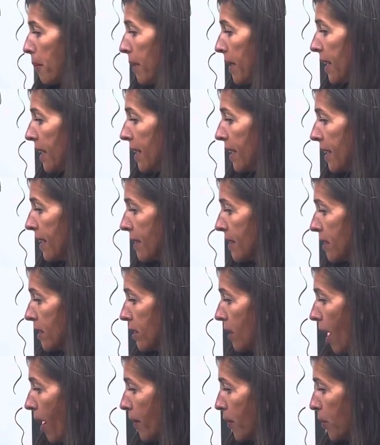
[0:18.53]
It is
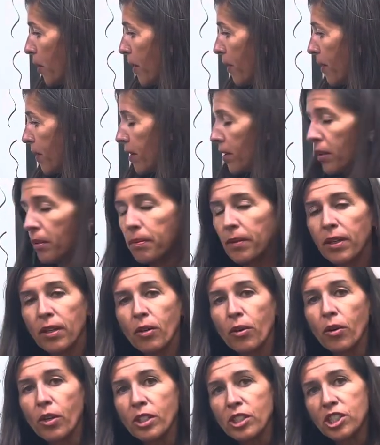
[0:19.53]
Softwave therapy
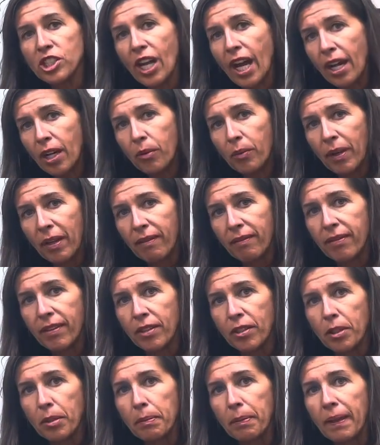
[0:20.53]
or shockwave
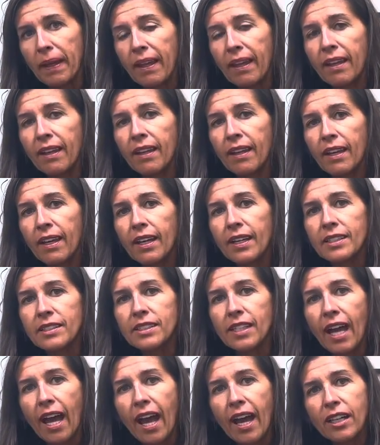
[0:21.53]
therapy. It's
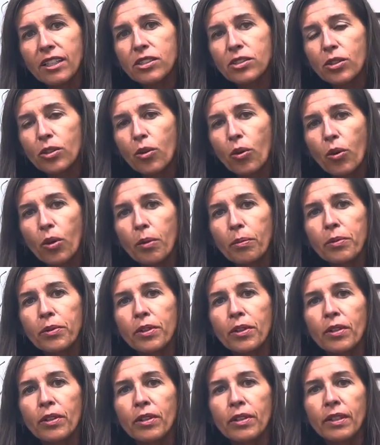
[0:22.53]

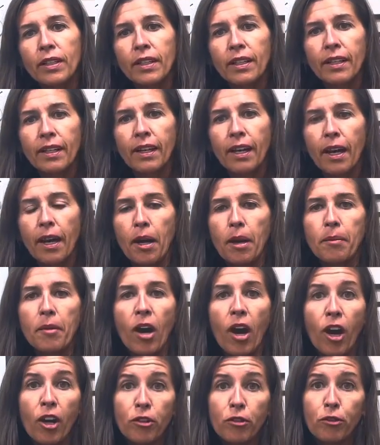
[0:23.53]
extracorporeal,
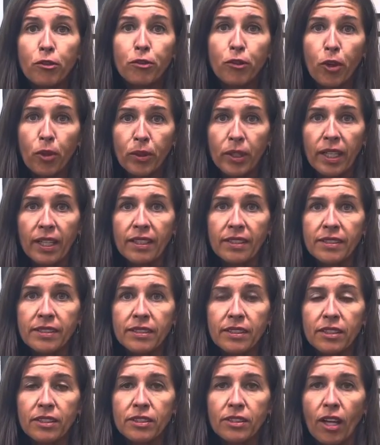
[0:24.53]

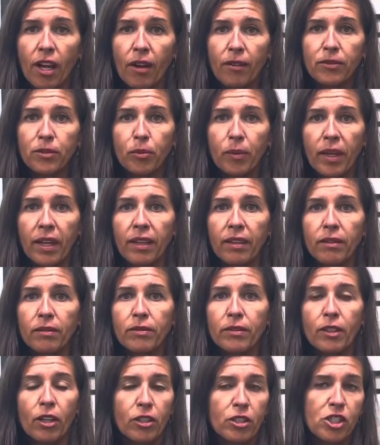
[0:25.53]
unfocused softwave
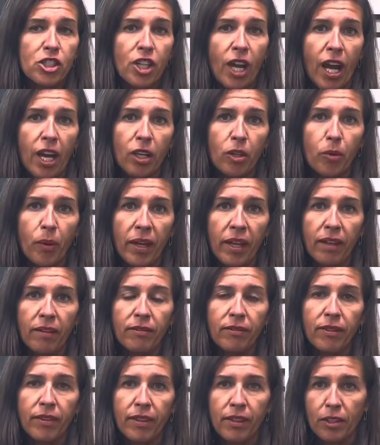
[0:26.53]
or shockwave
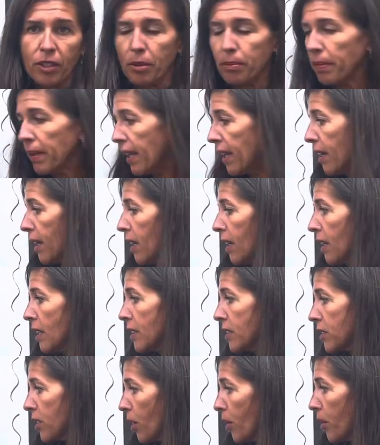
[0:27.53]
therapy.
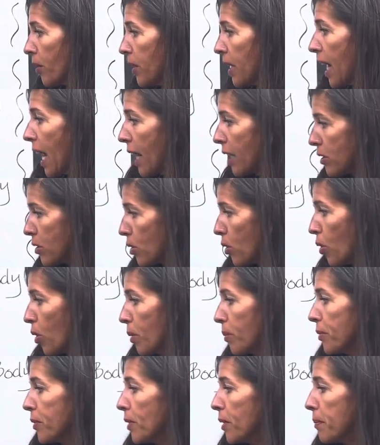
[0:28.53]
So the
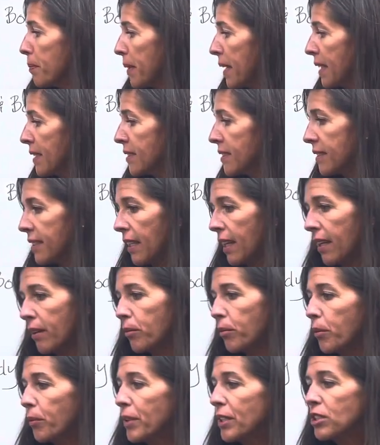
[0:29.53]
extracorporeal means that
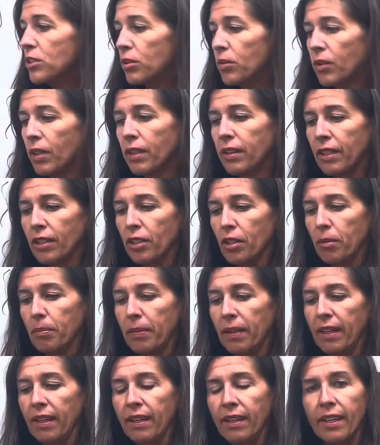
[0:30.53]
when we do the
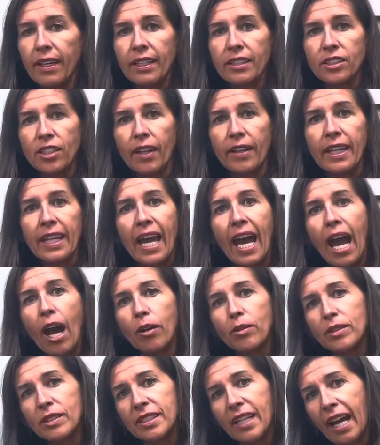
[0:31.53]
therapy, it's on the
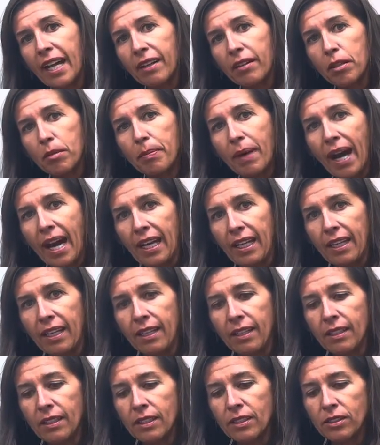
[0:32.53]
outside of the body.
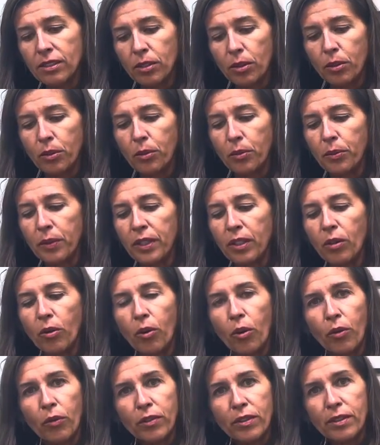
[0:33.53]
So we go
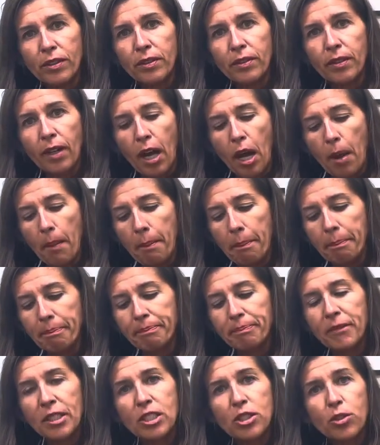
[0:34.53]
over
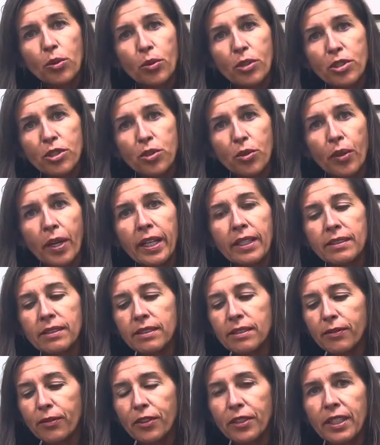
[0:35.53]
sore
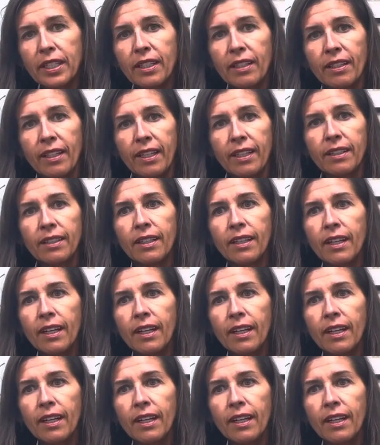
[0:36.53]
joints for healing.